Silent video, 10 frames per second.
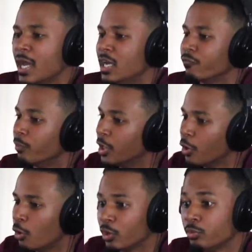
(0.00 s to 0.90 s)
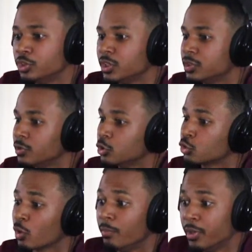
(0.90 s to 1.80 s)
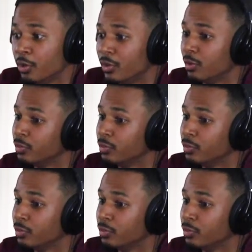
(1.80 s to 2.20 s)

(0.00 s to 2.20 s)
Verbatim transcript: And then from then on, it was just sort of building.